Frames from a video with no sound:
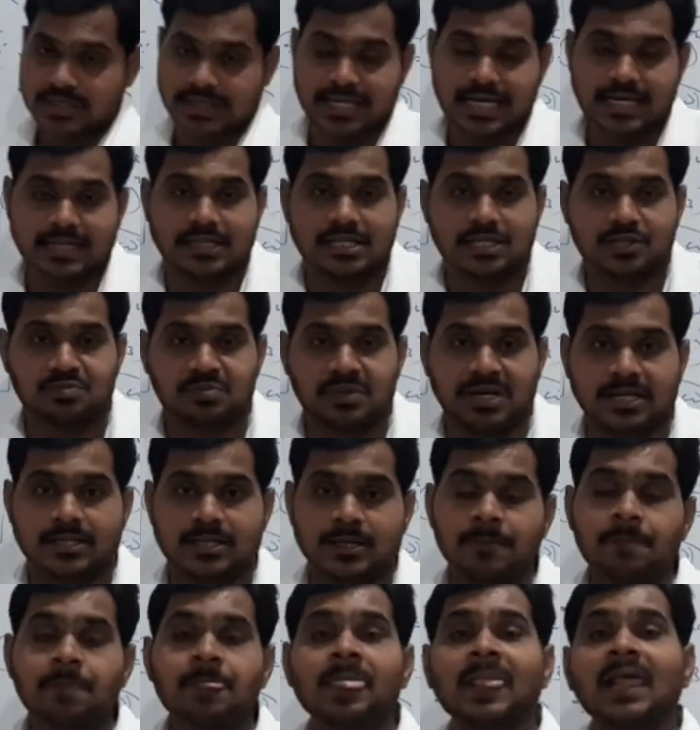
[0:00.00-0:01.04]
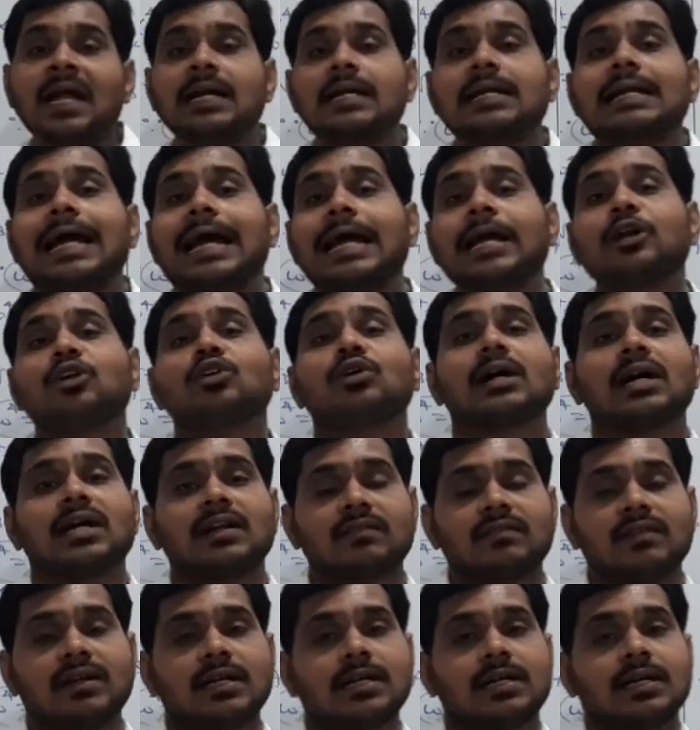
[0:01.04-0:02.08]
like this, means try to
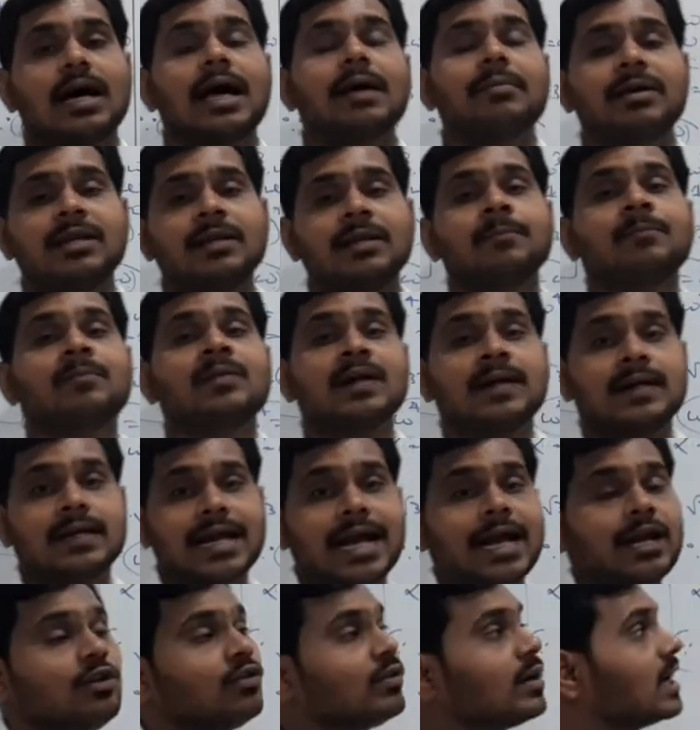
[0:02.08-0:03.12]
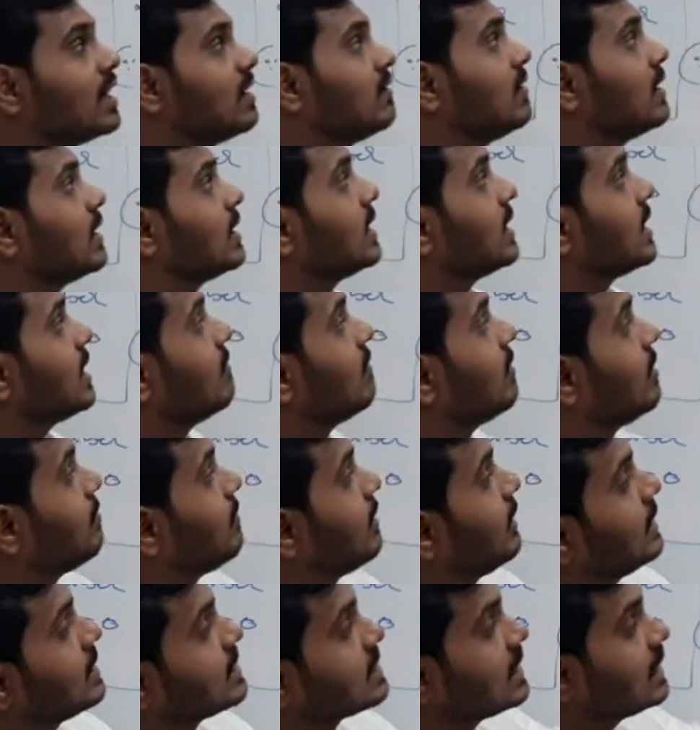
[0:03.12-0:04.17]
convert the given
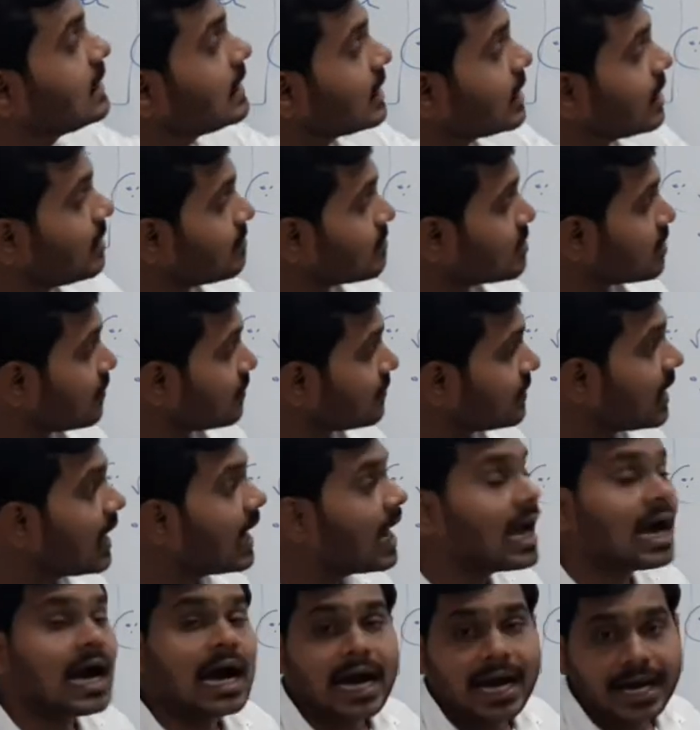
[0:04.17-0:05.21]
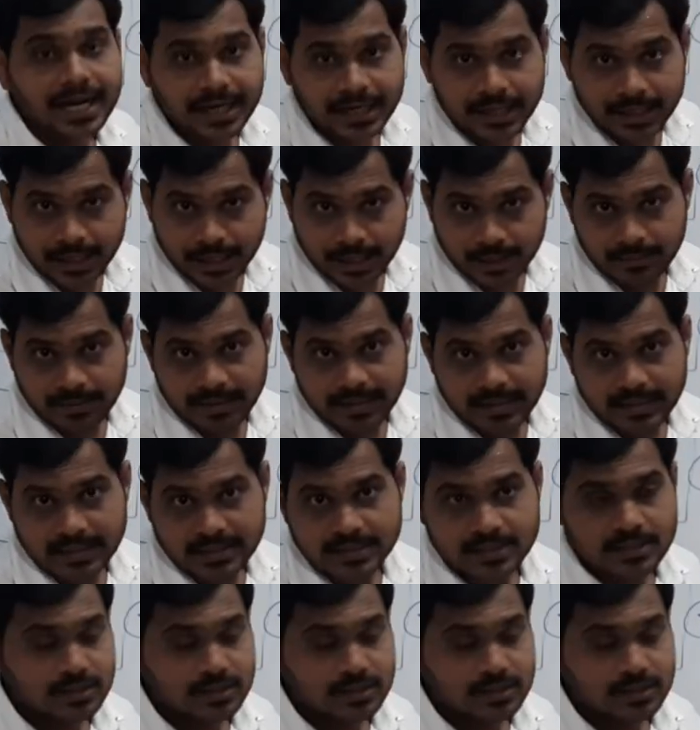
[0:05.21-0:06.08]
matrix in terms of the identity matrix,